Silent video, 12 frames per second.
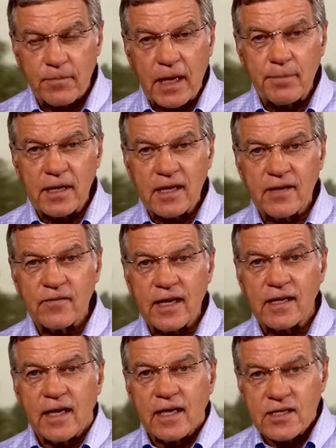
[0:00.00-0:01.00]
They believe
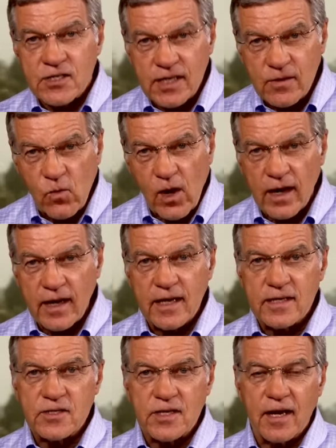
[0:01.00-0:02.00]
that Sinwar
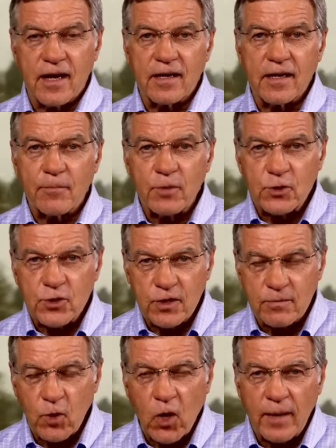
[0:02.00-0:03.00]
is there. Number
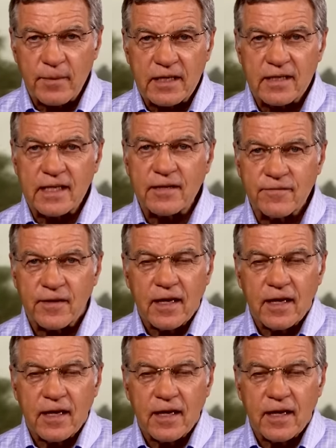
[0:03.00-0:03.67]
two, Mohammed Deif